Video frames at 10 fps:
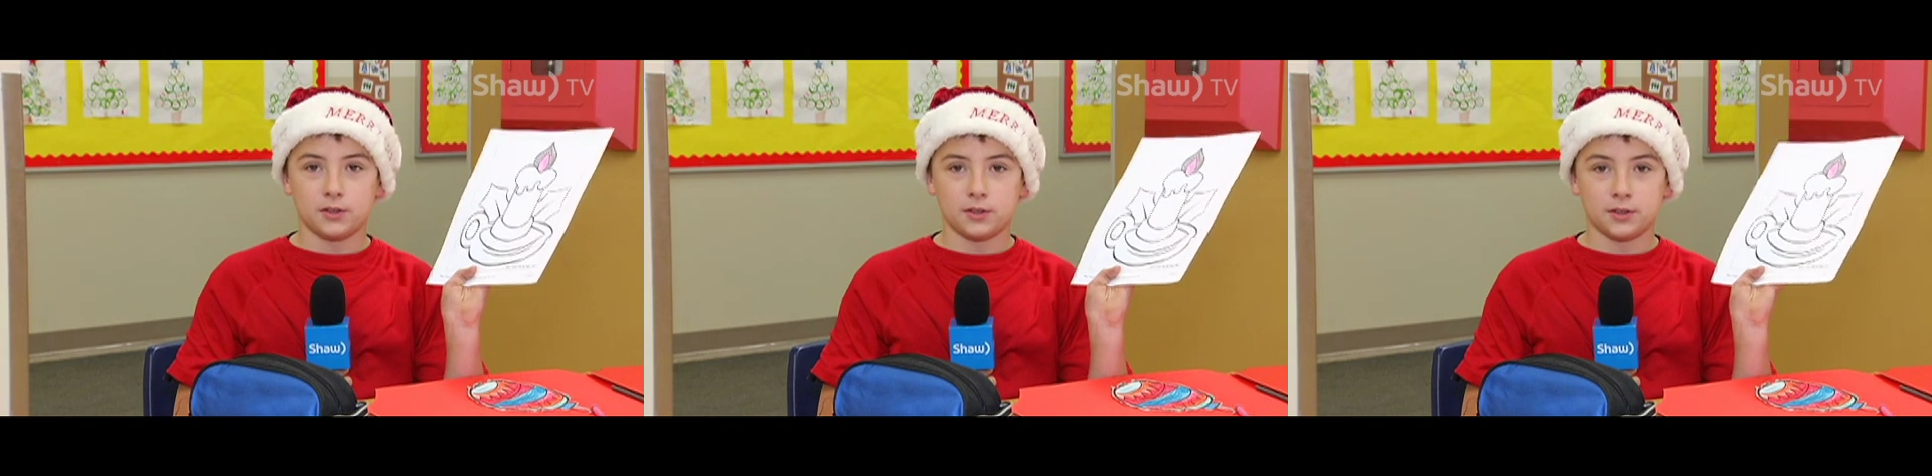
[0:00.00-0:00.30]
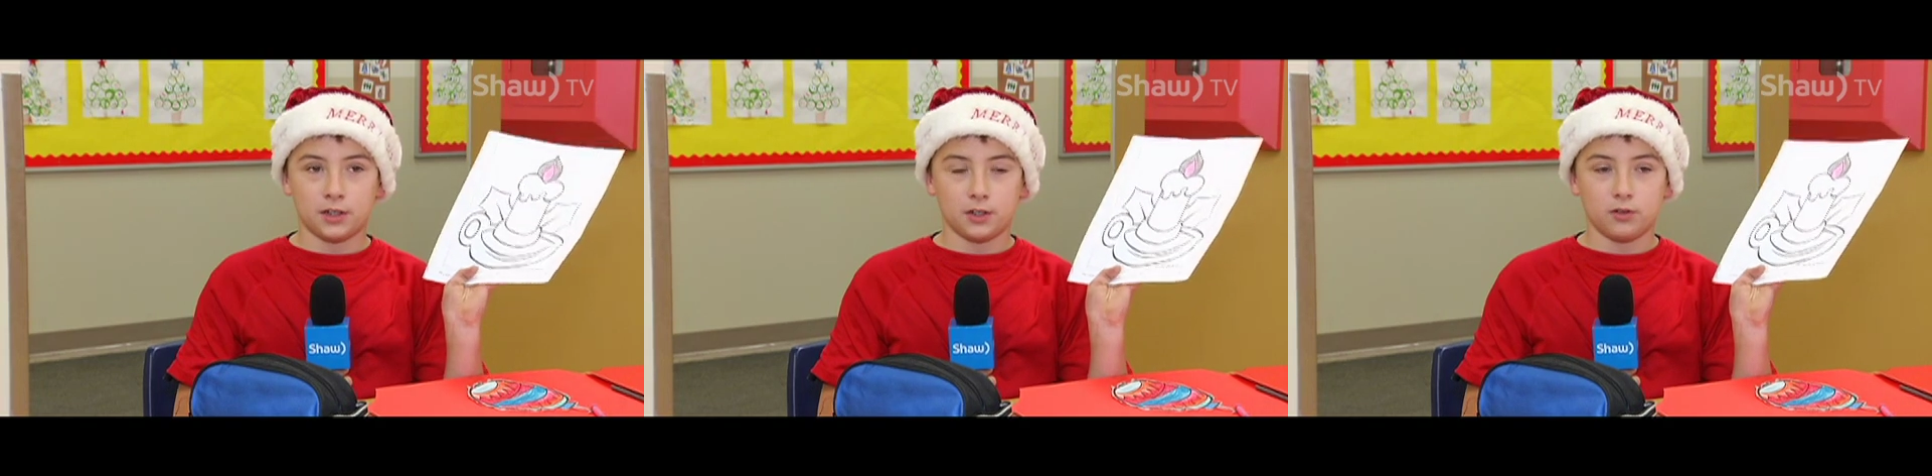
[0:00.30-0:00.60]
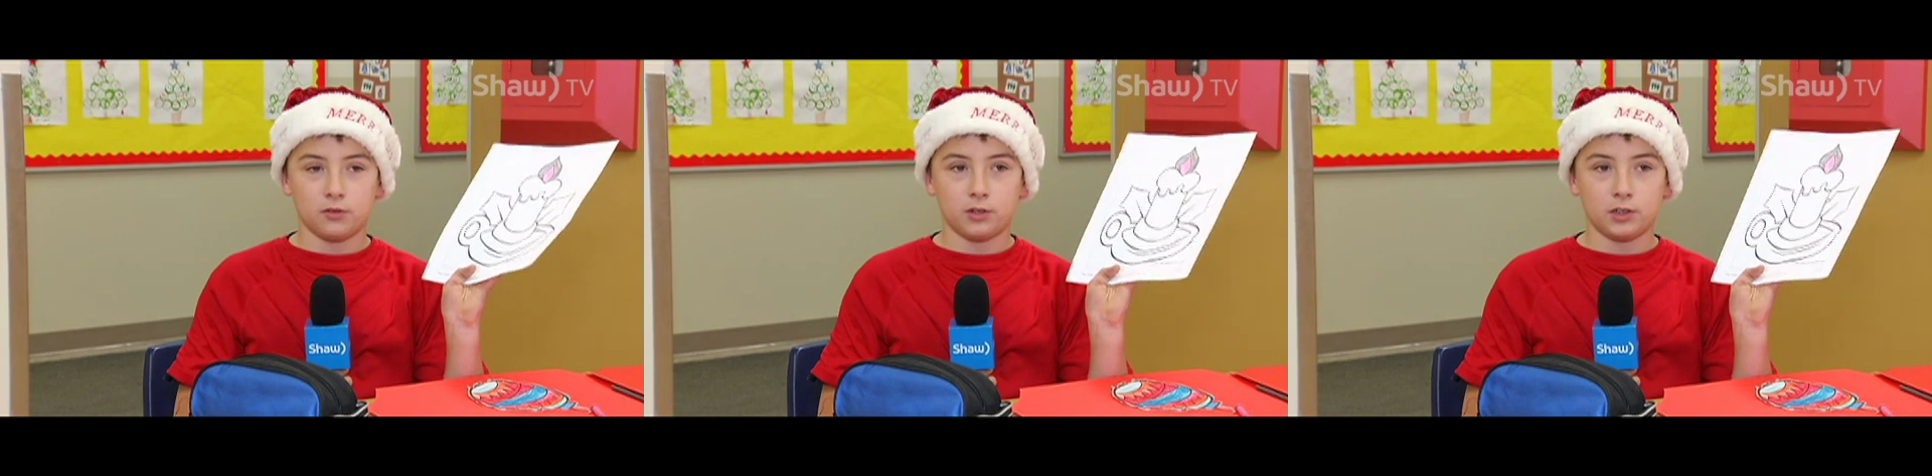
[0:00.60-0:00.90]
it's that
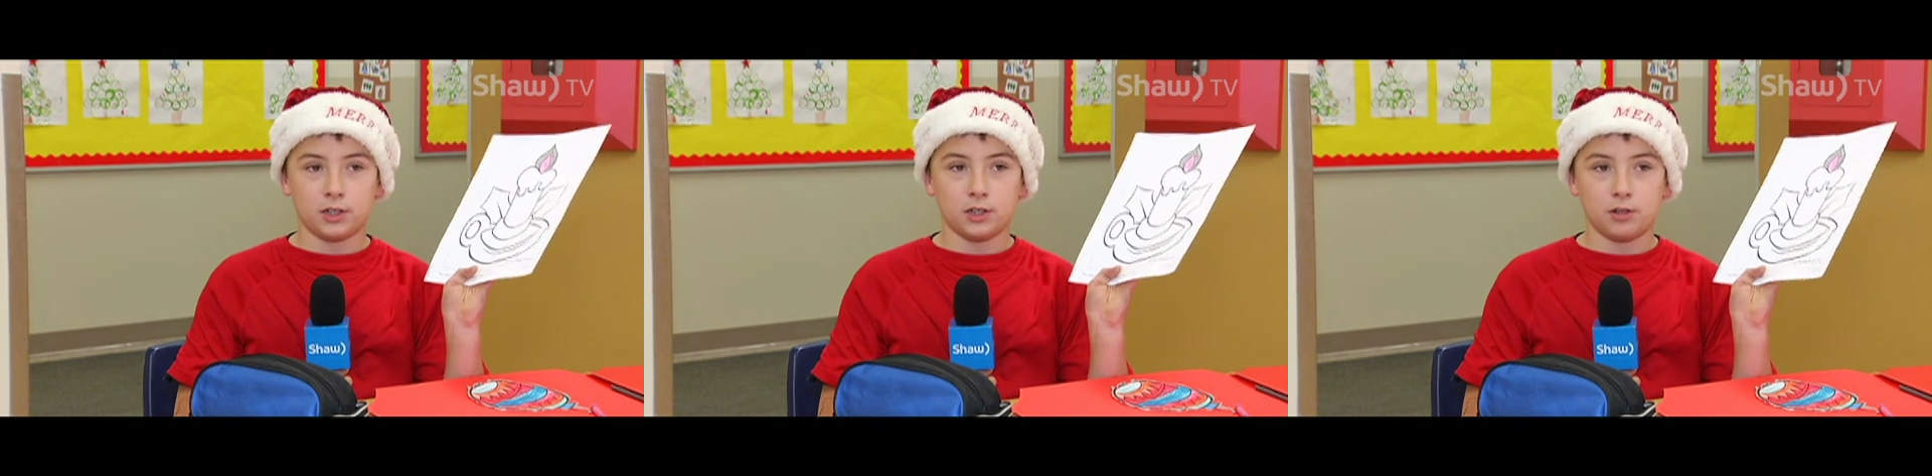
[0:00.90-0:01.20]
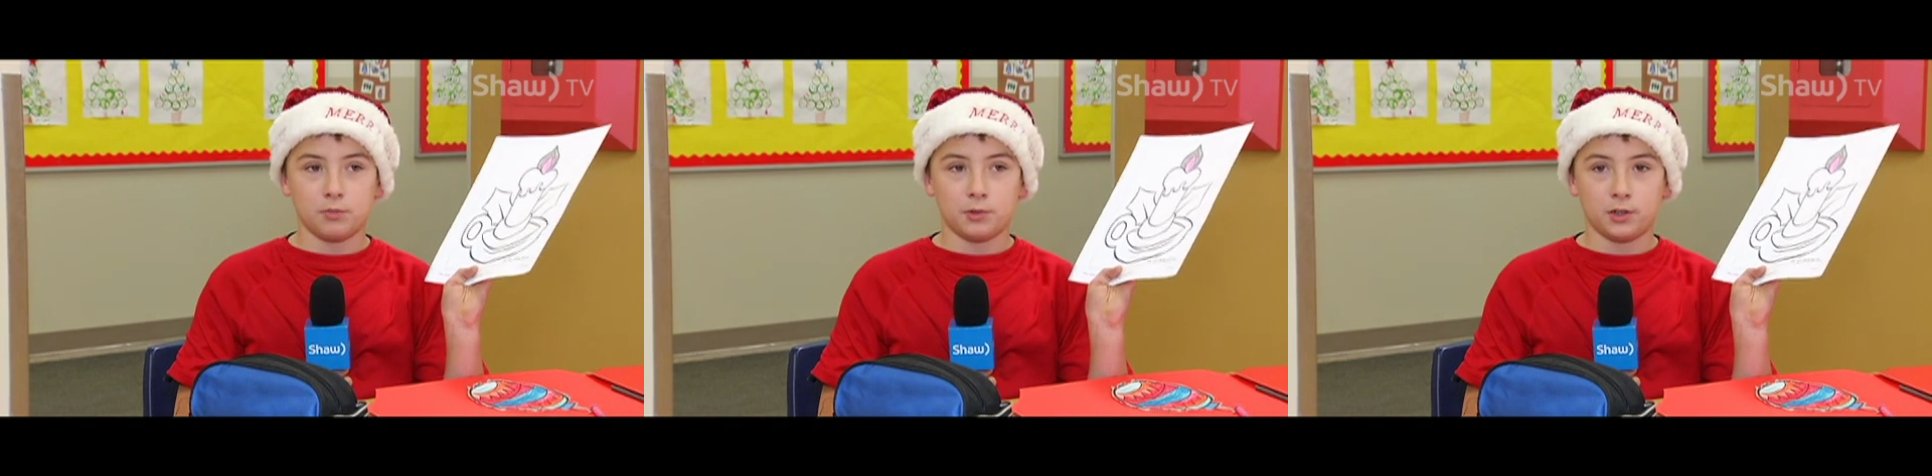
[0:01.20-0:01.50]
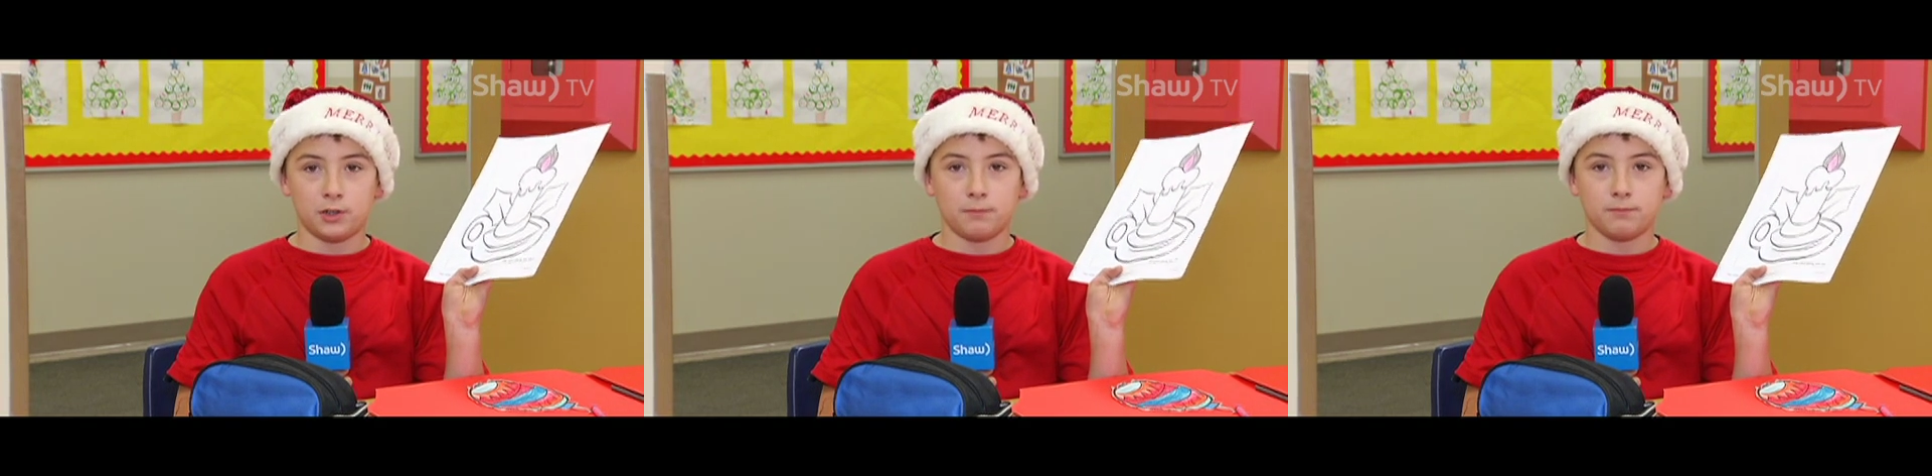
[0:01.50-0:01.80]
good right now,
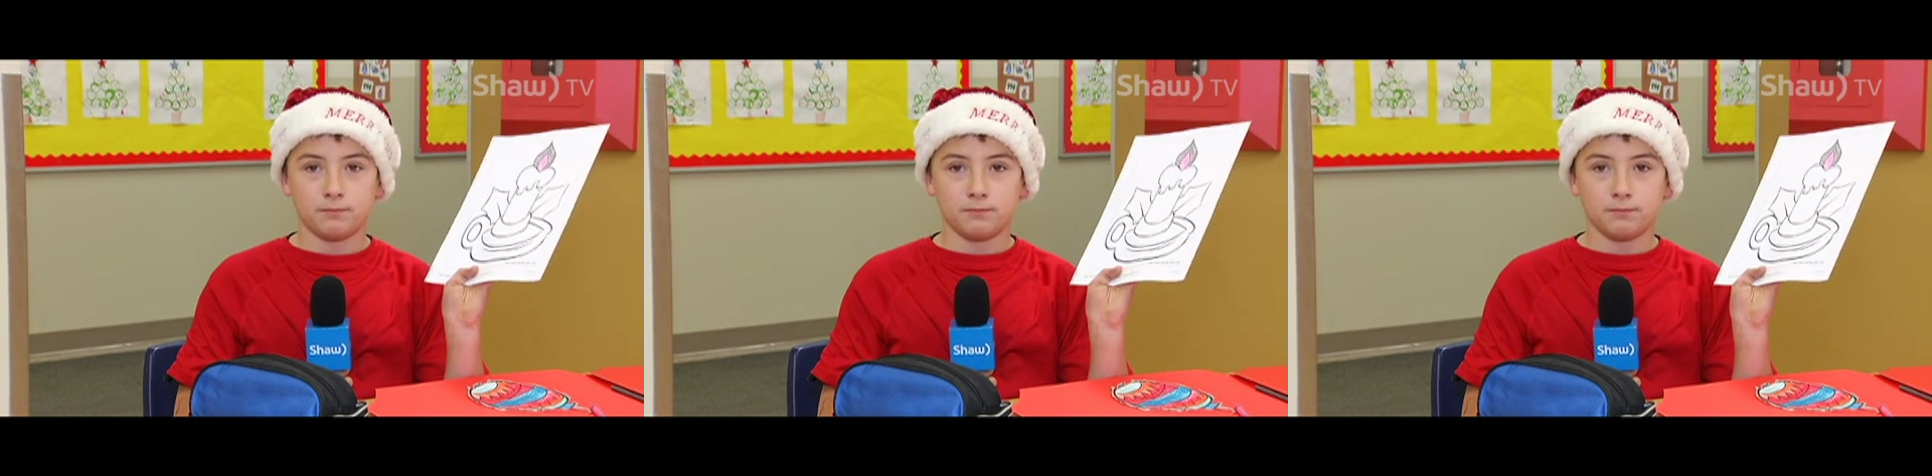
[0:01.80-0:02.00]
but